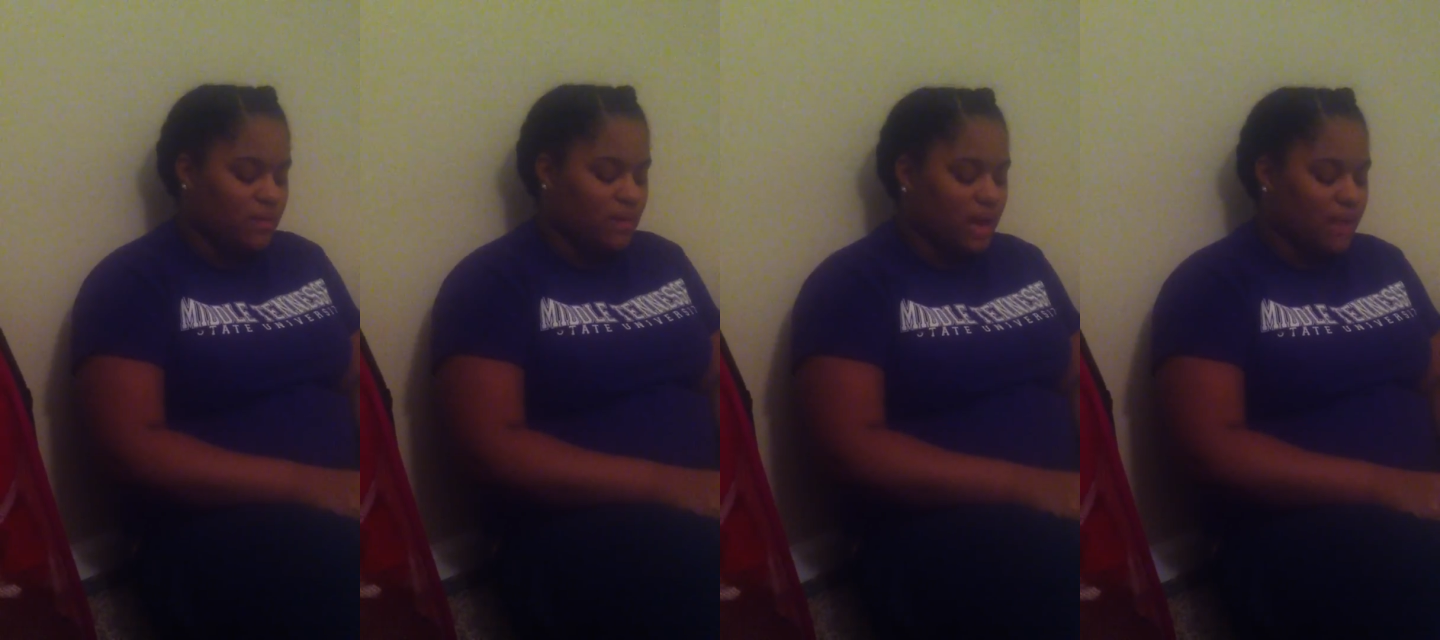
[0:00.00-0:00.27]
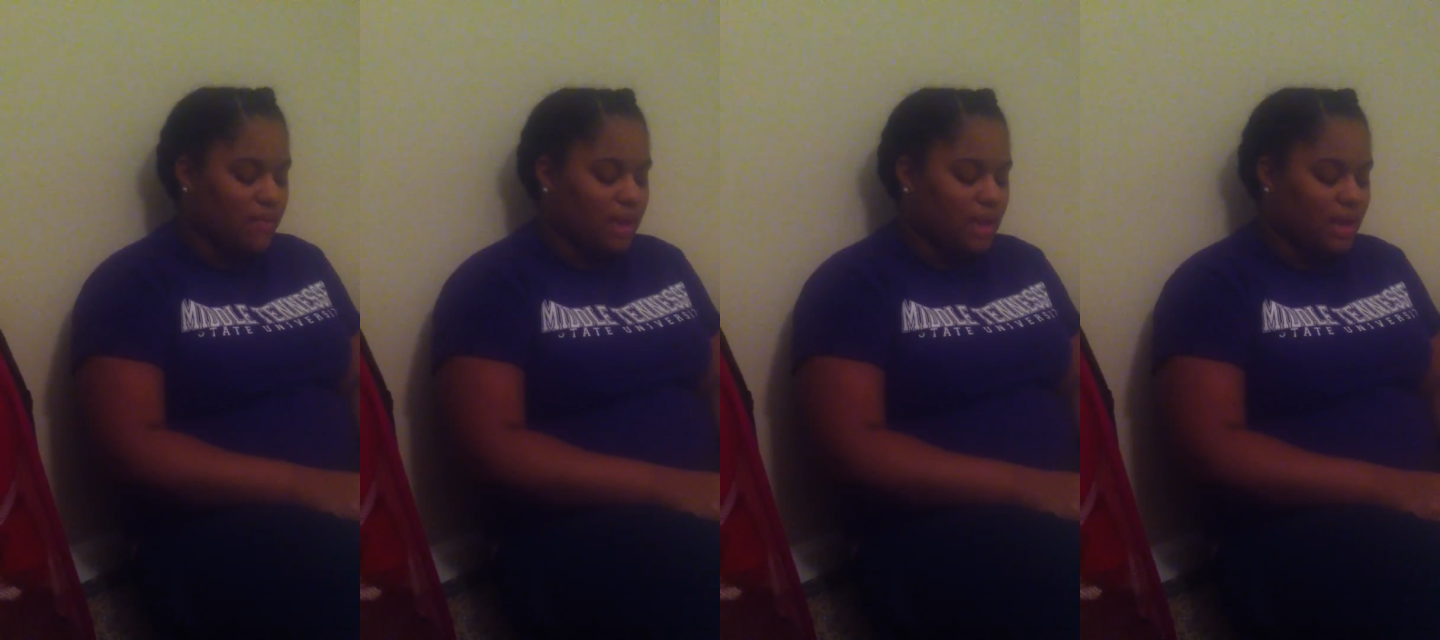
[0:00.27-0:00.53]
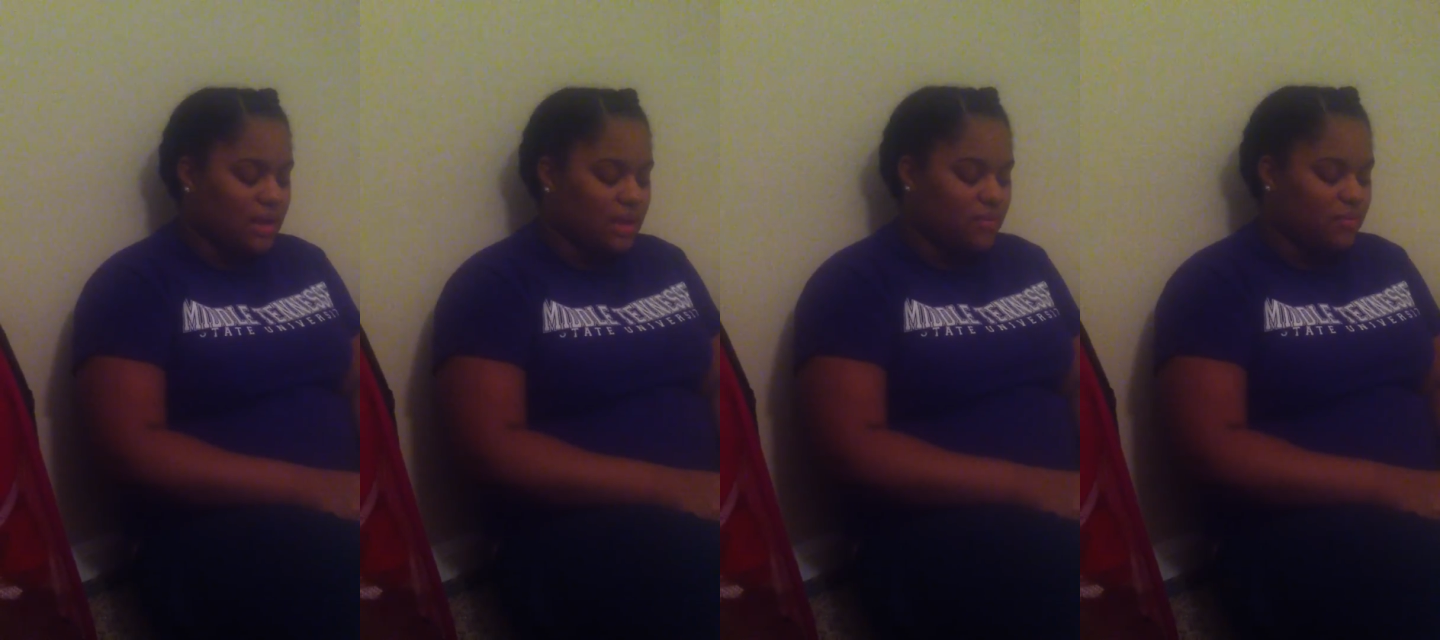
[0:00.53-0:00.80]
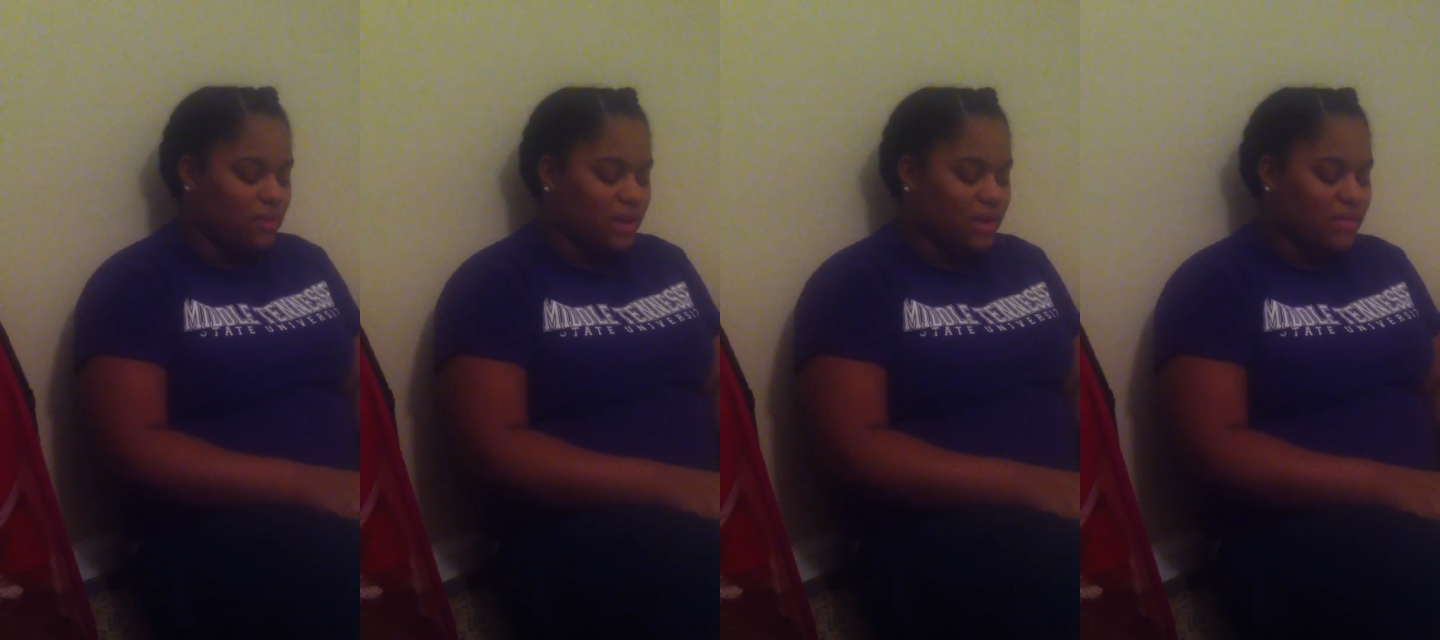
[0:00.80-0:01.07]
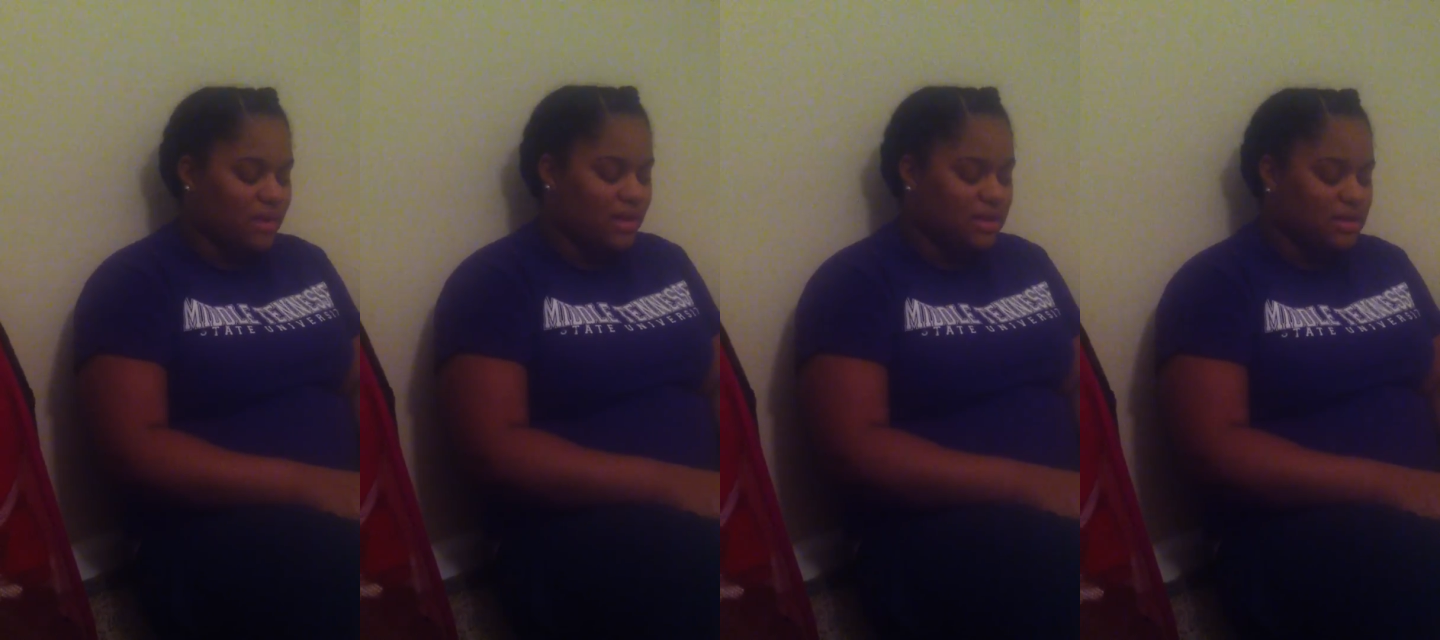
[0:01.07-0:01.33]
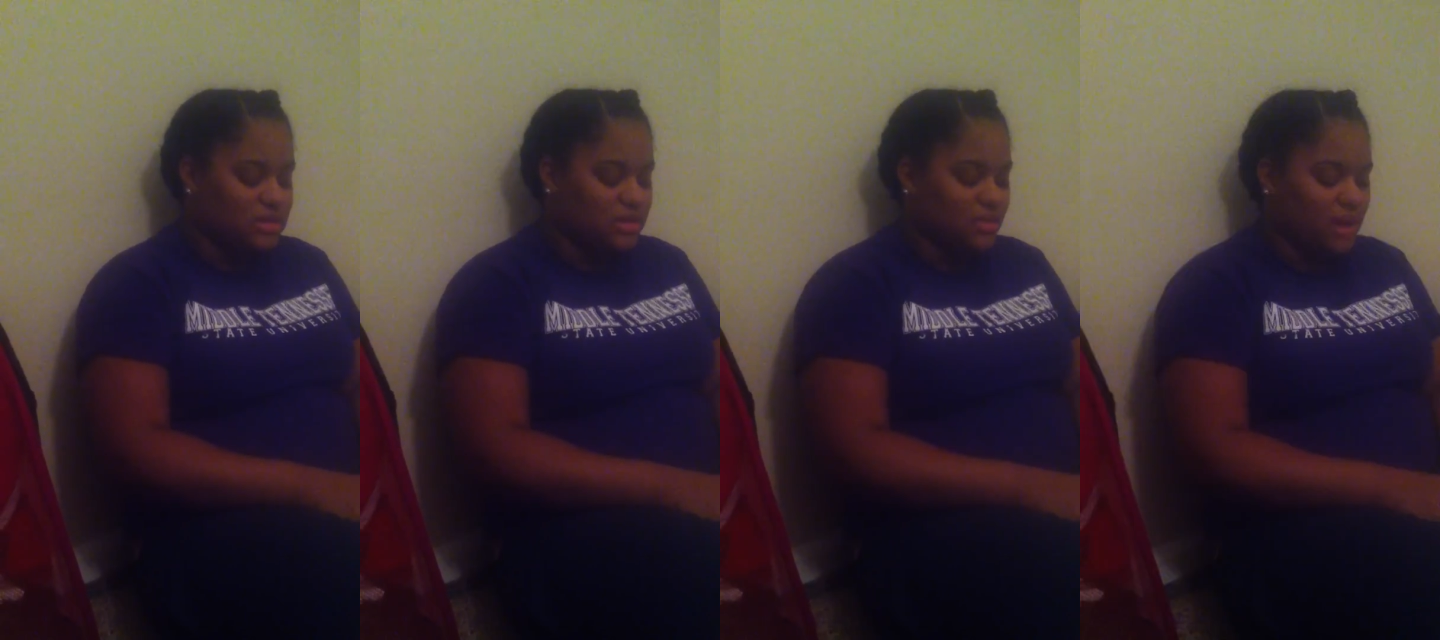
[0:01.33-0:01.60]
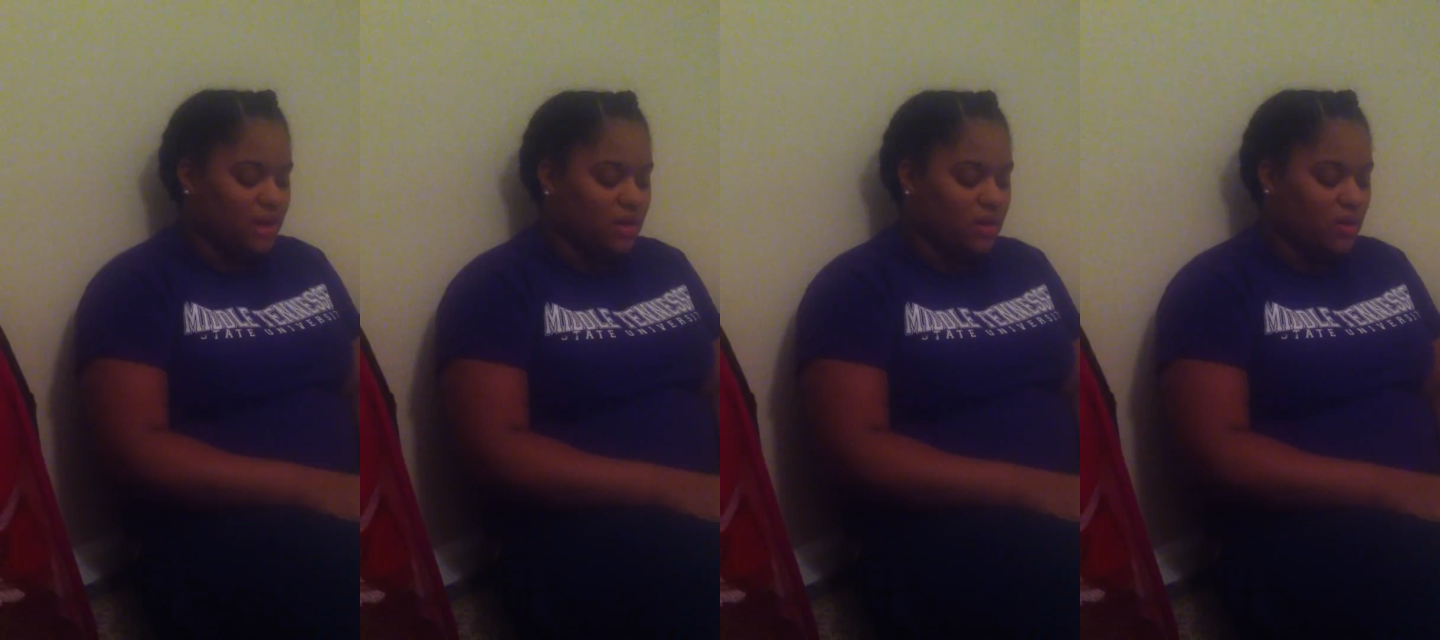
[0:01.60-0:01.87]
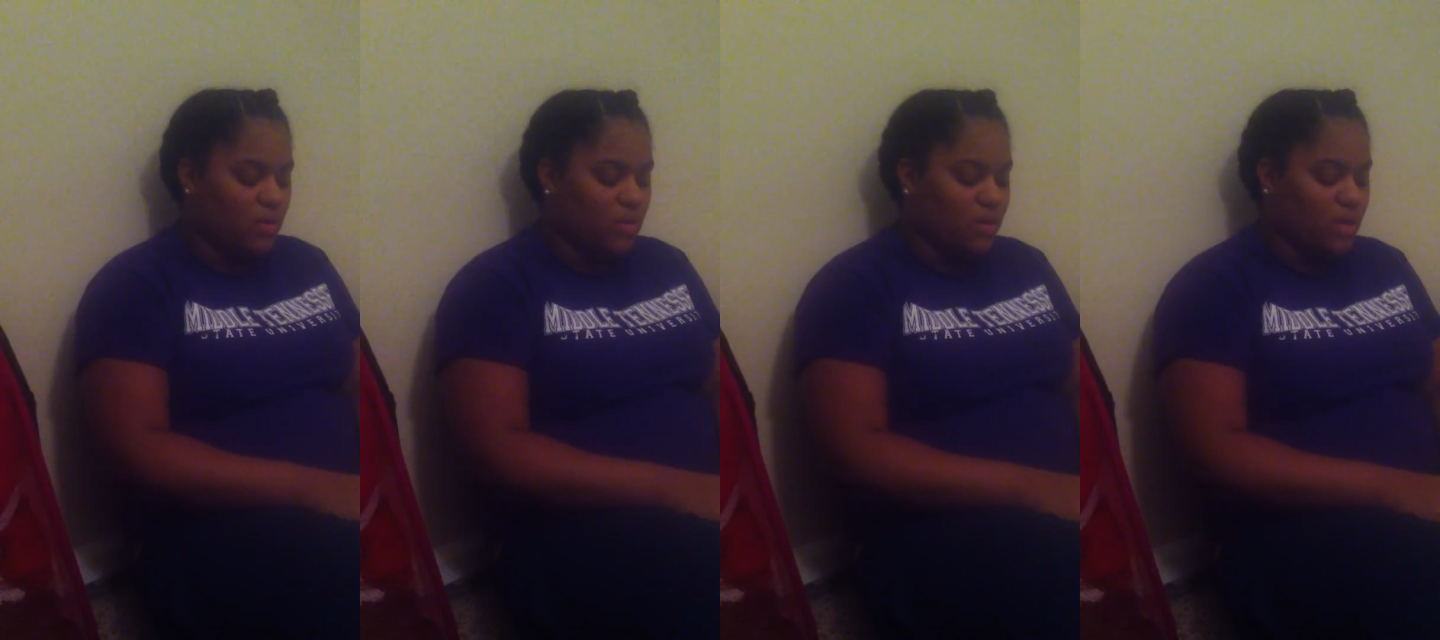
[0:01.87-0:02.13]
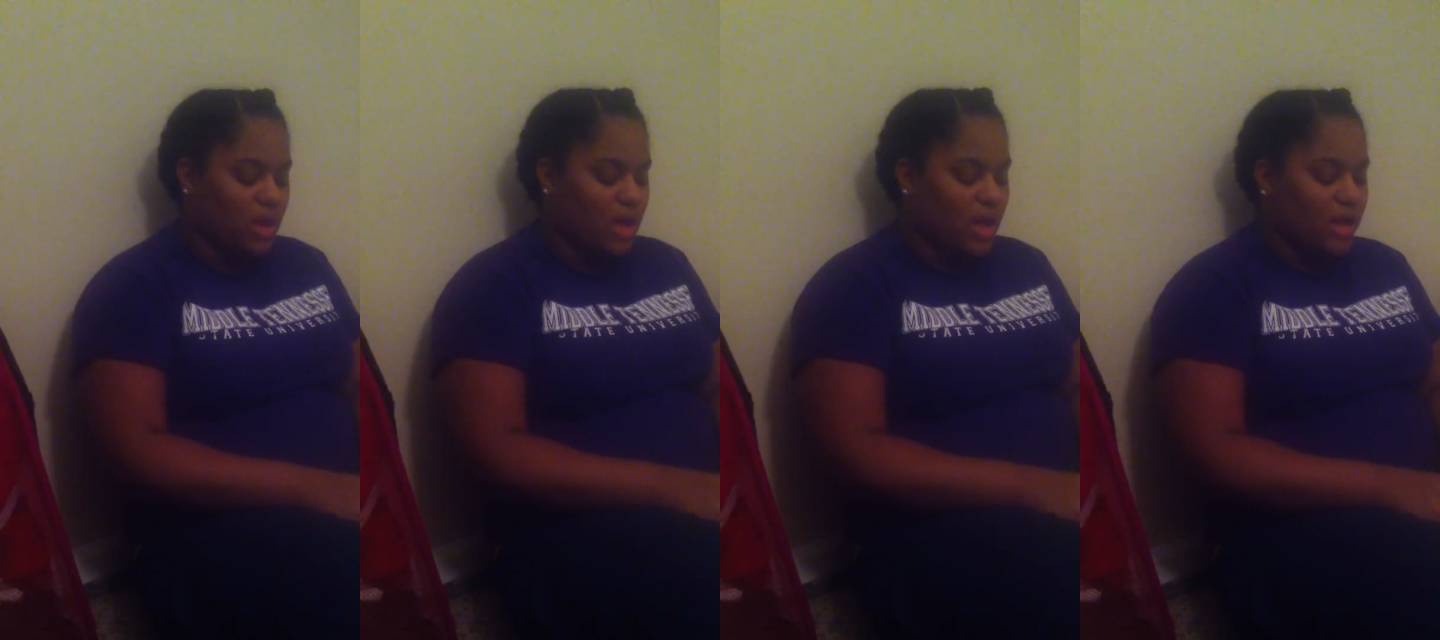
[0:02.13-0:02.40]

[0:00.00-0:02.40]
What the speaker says: when I made it to my goal